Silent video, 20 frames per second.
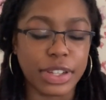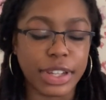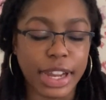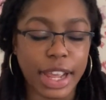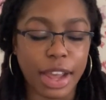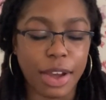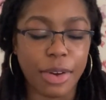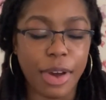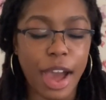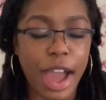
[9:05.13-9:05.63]

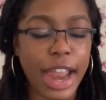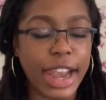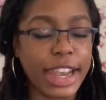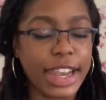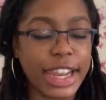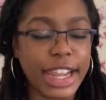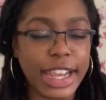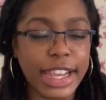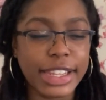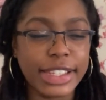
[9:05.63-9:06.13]
Now I
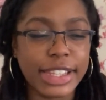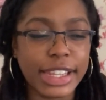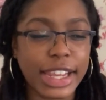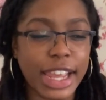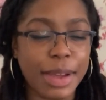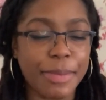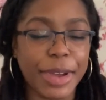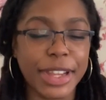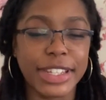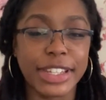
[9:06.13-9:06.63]
need to
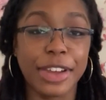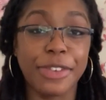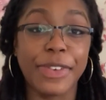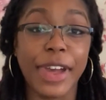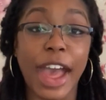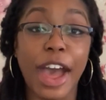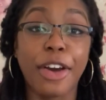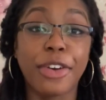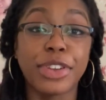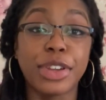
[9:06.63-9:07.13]
get myself
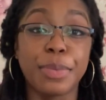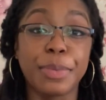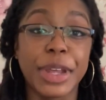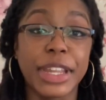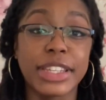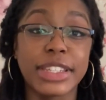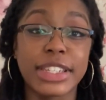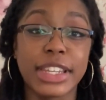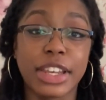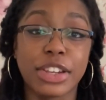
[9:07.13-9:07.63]
out of the
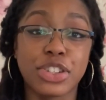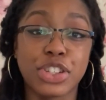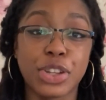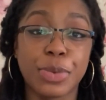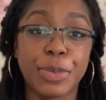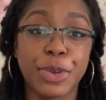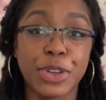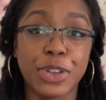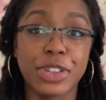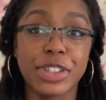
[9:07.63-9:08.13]
men's
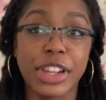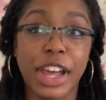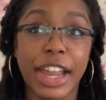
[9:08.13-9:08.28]
section because